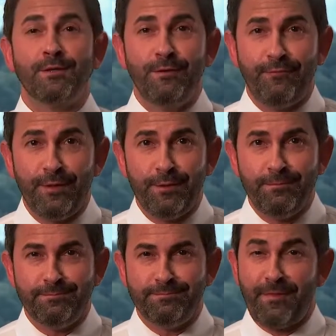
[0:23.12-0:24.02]
is good for
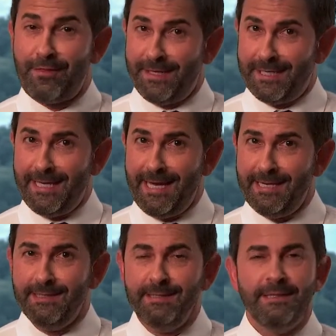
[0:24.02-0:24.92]
you? Think
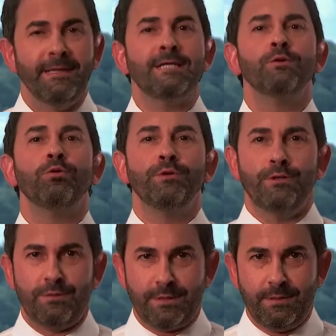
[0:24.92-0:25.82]
again. That's old
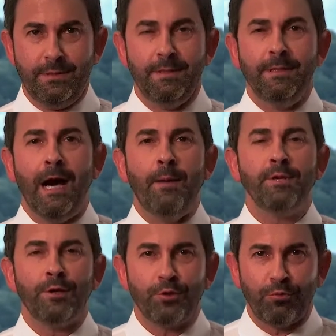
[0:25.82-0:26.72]
news. I'm
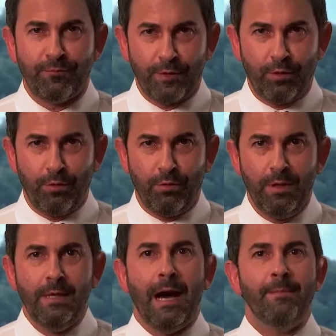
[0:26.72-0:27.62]
Dr. Griffin Cole.
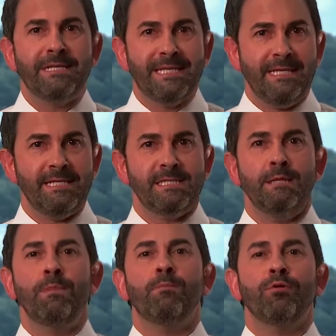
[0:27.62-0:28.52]
I'm a dentist and
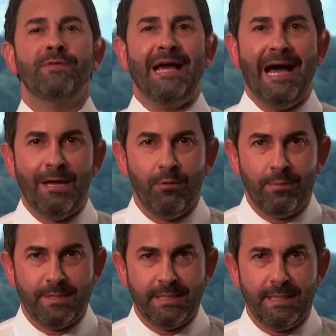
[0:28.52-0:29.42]
a member of the
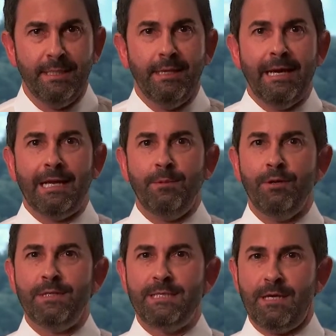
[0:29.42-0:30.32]
IAOMT, and I'm here
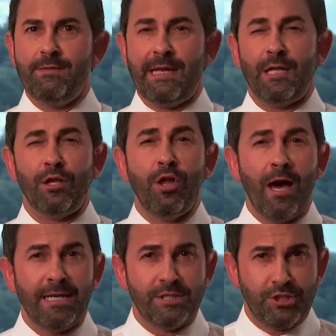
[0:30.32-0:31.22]
to tell you that a
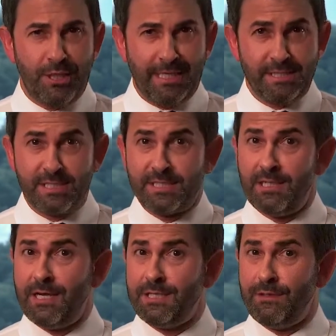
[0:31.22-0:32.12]
lot has changed since the
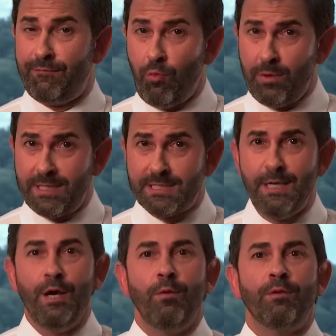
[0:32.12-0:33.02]

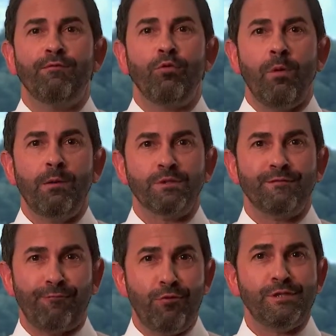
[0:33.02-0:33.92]
1940s when fluoride was
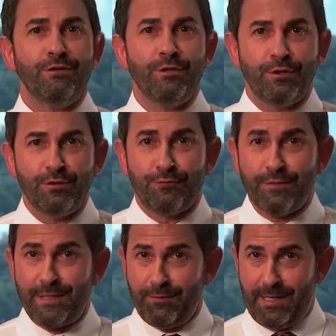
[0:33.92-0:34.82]
first introduced for dental